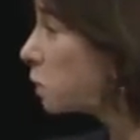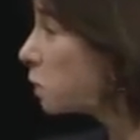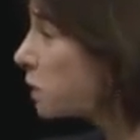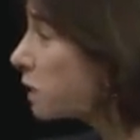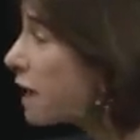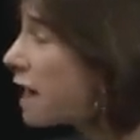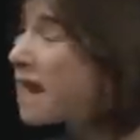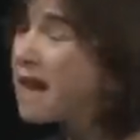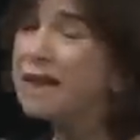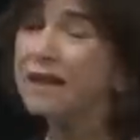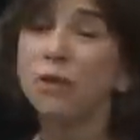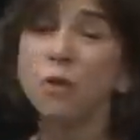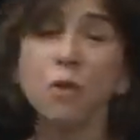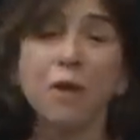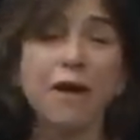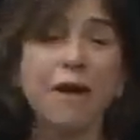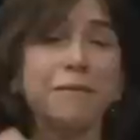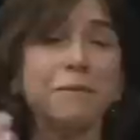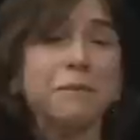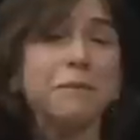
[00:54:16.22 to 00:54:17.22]
we were able
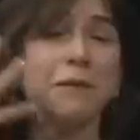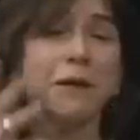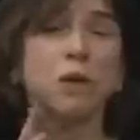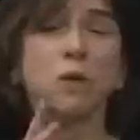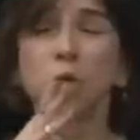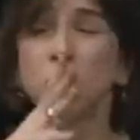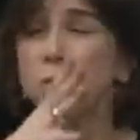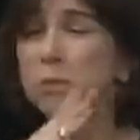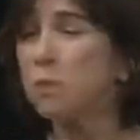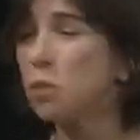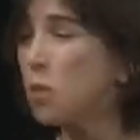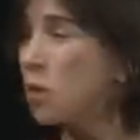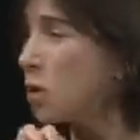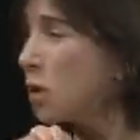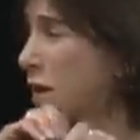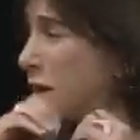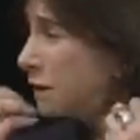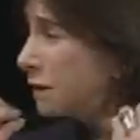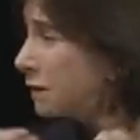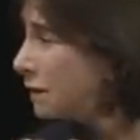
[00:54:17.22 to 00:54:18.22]
to form that
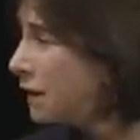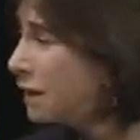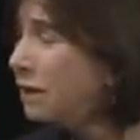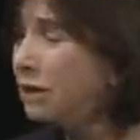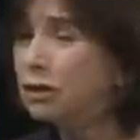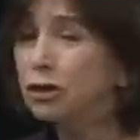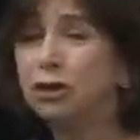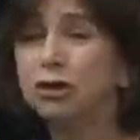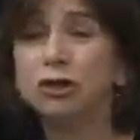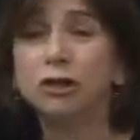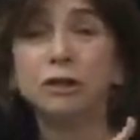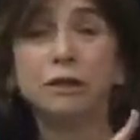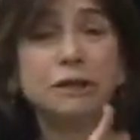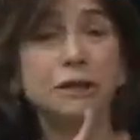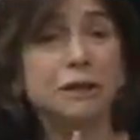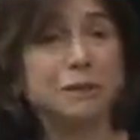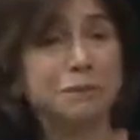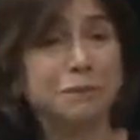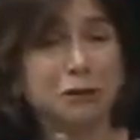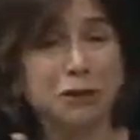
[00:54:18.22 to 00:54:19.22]
alliance. Uh, I know we
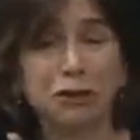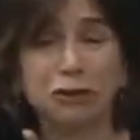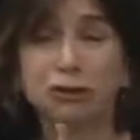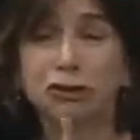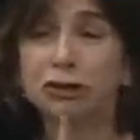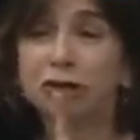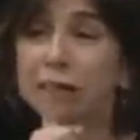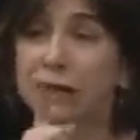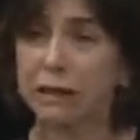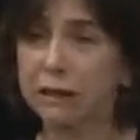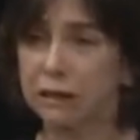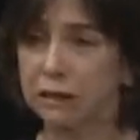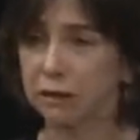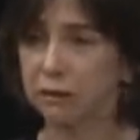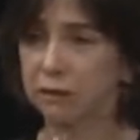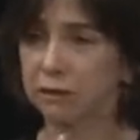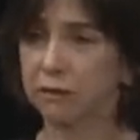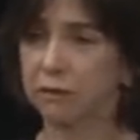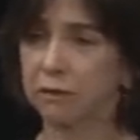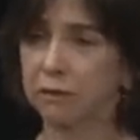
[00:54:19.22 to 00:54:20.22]
have a number of women's
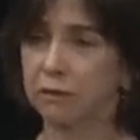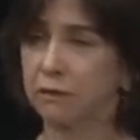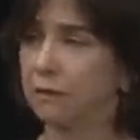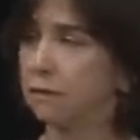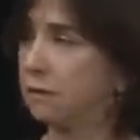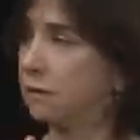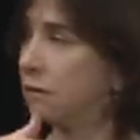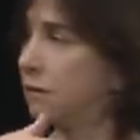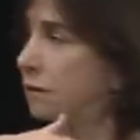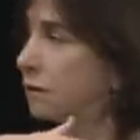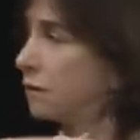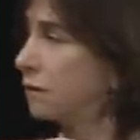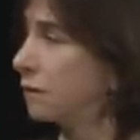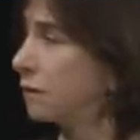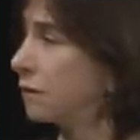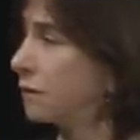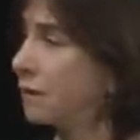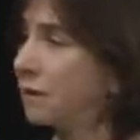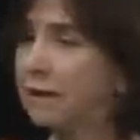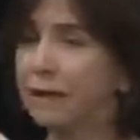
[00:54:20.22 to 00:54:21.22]
organizations now, and
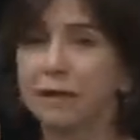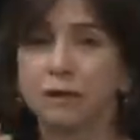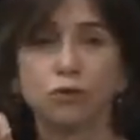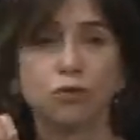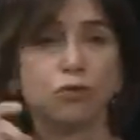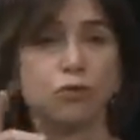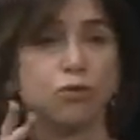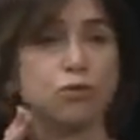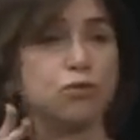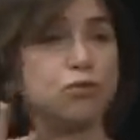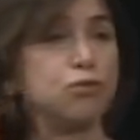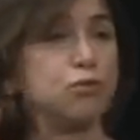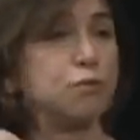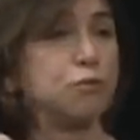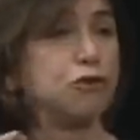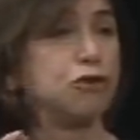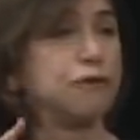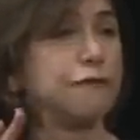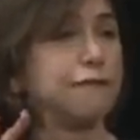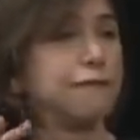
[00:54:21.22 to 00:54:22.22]
but I still think
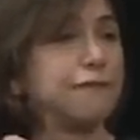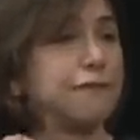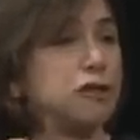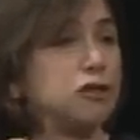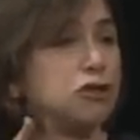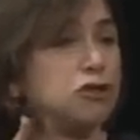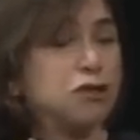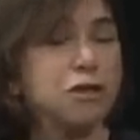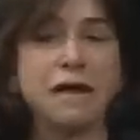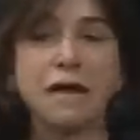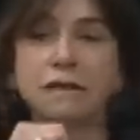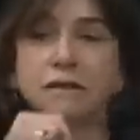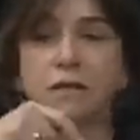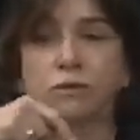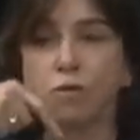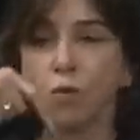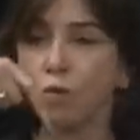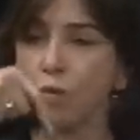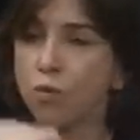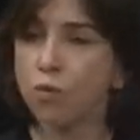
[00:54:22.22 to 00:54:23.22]
that they don't get to the
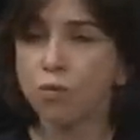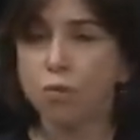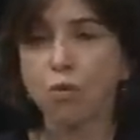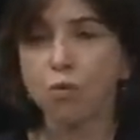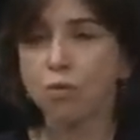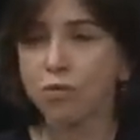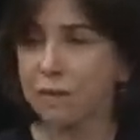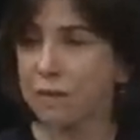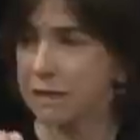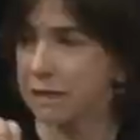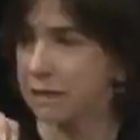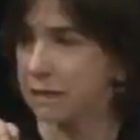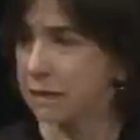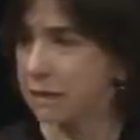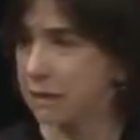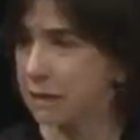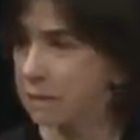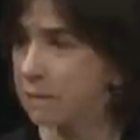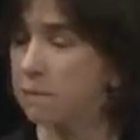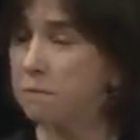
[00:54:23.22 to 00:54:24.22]
root of the problem. I think
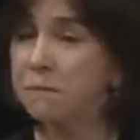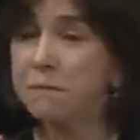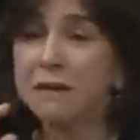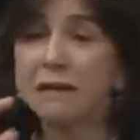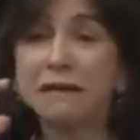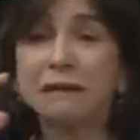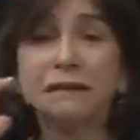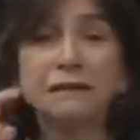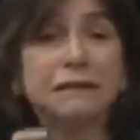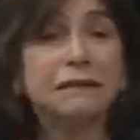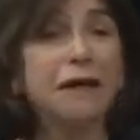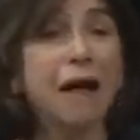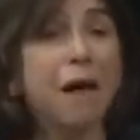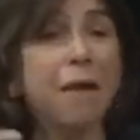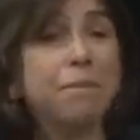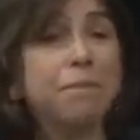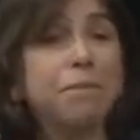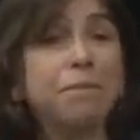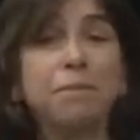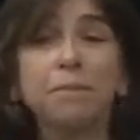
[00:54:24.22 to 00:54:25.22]
they are still
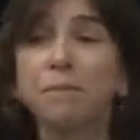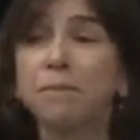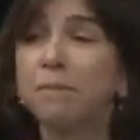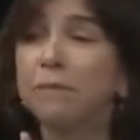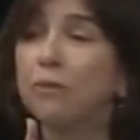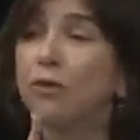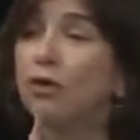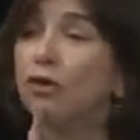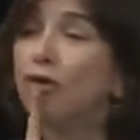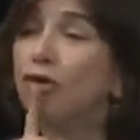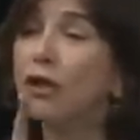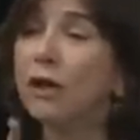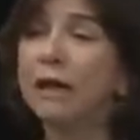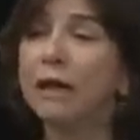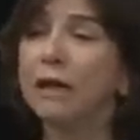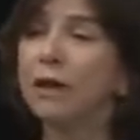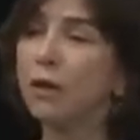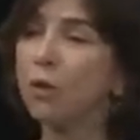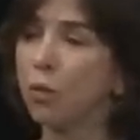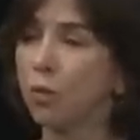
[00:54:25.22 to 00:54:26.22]
addressing superficial
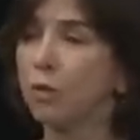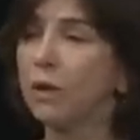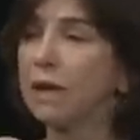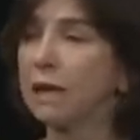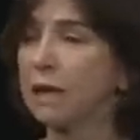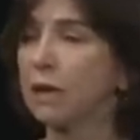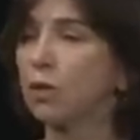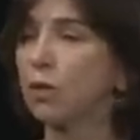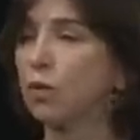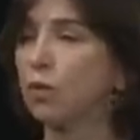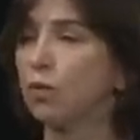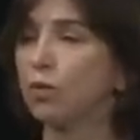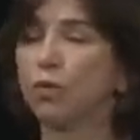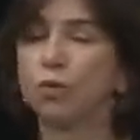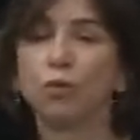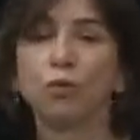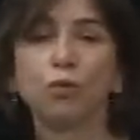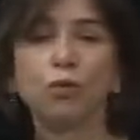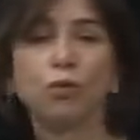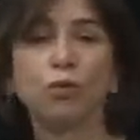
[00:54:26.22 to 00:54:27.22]
issues, and it's
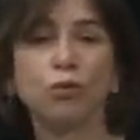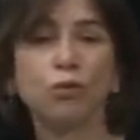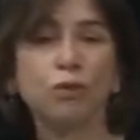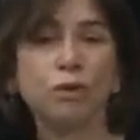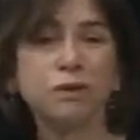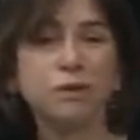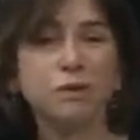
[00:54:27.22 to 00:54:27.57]
time